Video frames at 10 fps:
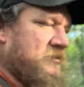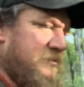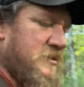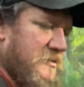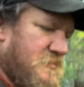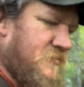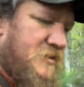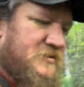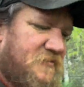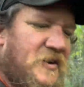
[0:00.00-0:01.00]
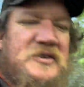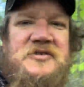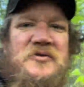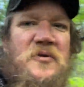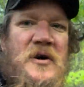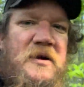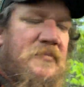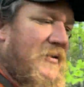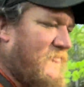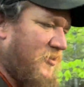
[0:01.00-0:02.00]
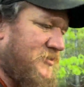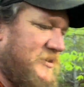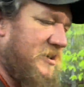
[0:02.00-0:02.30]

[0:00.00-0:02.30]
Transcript: So there's a fun story. My first